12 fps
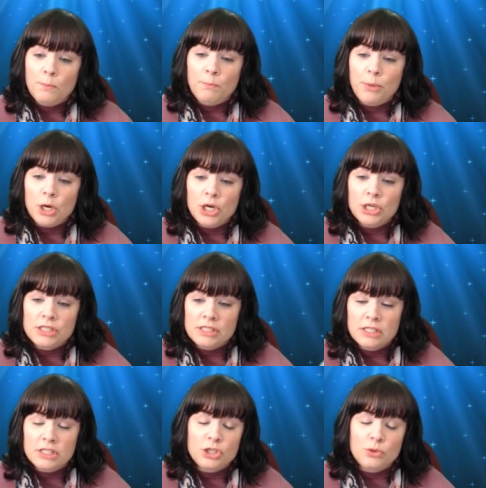birds
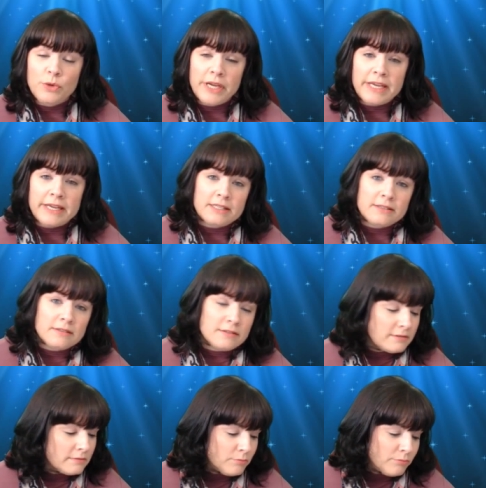that you eat,
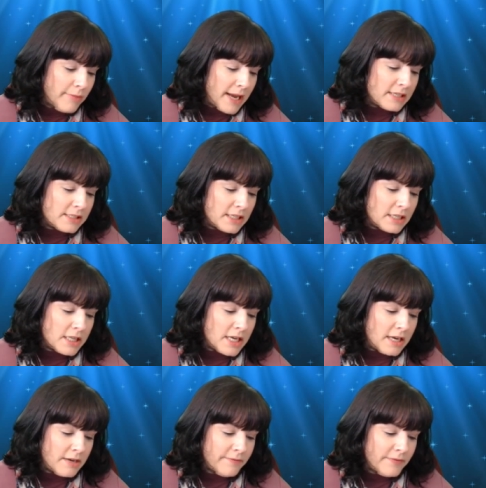
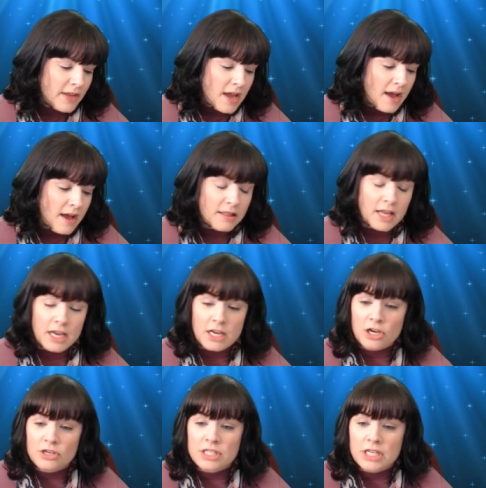basically. Yeah, like
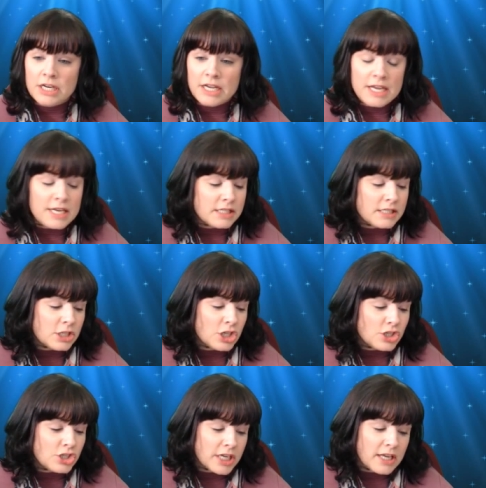your turkeys and
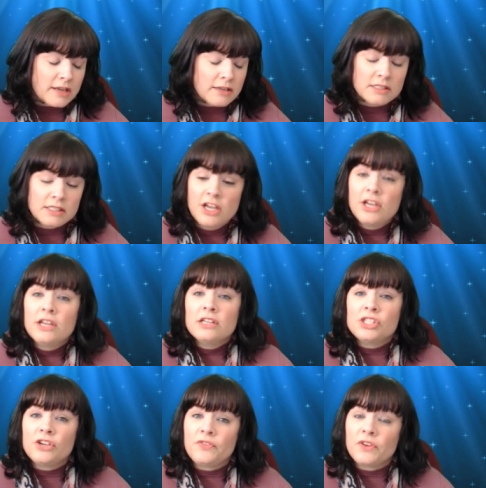your chickens.
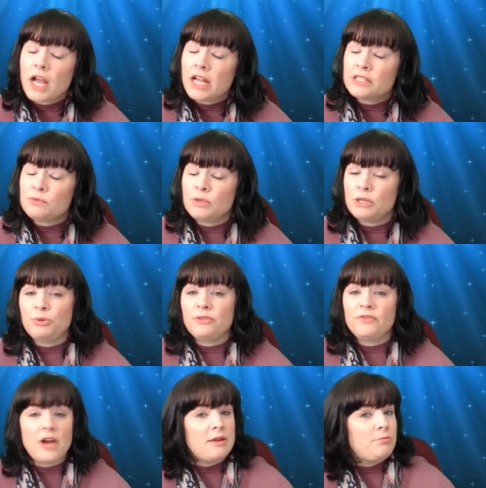So if you guys want to
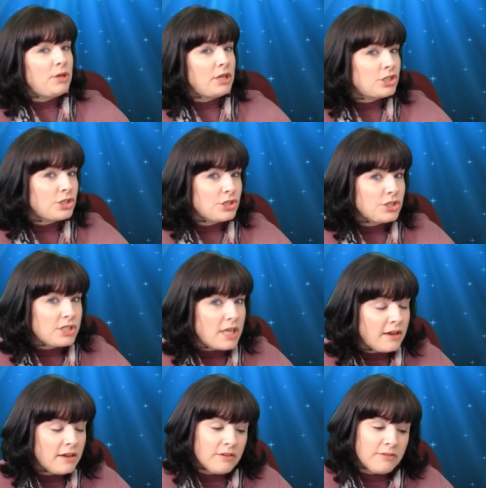provide pictures
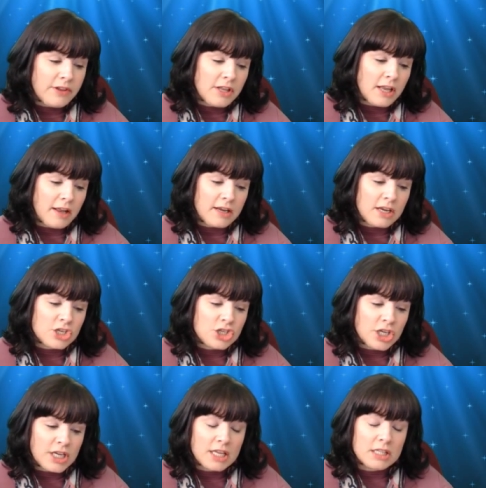of like
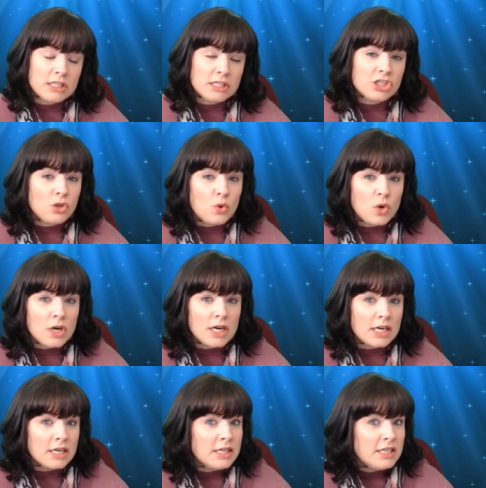chickens
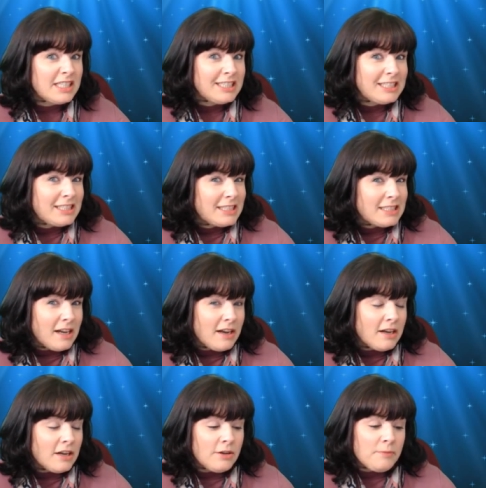or
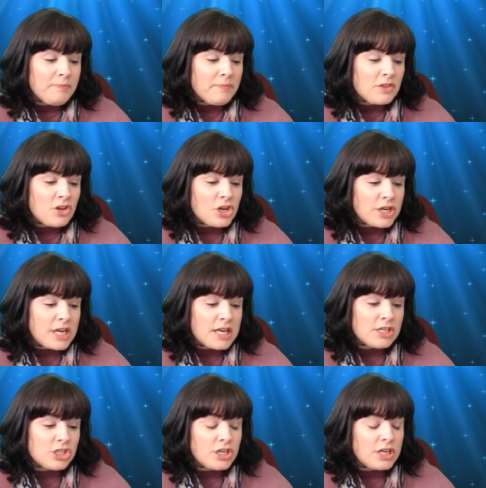
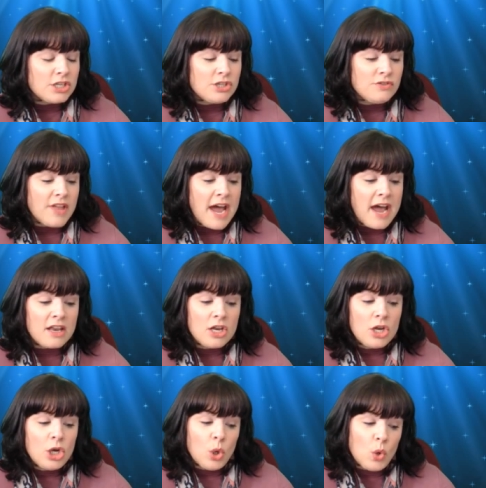turkeys, you could do that.
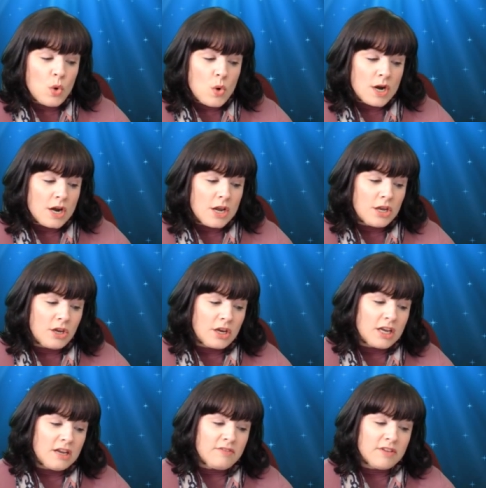Or you
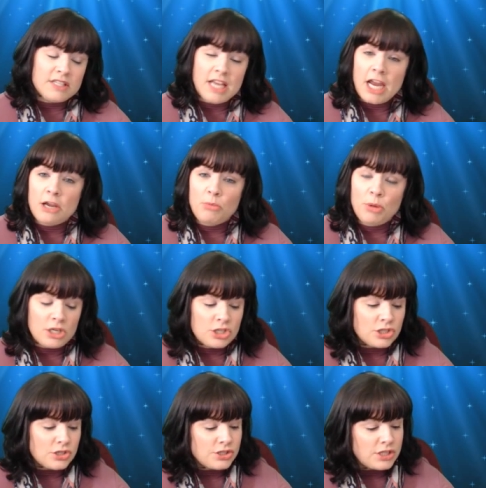could even take
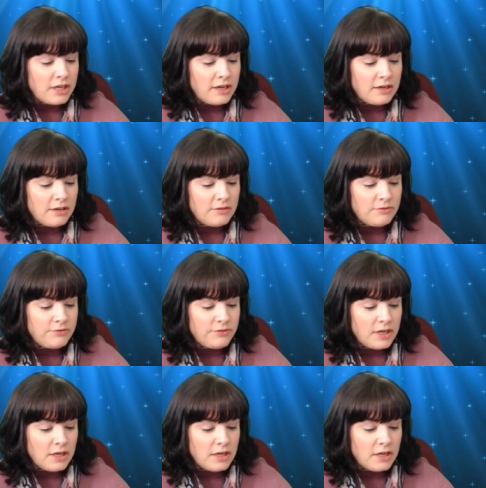pictures of